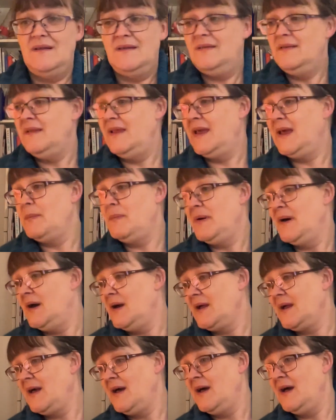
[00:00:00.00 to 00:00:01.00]
like a
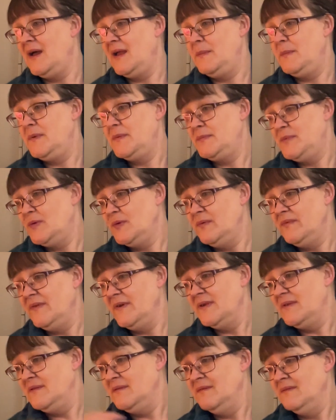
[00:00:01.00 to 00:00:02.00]
pack of ibuprofen.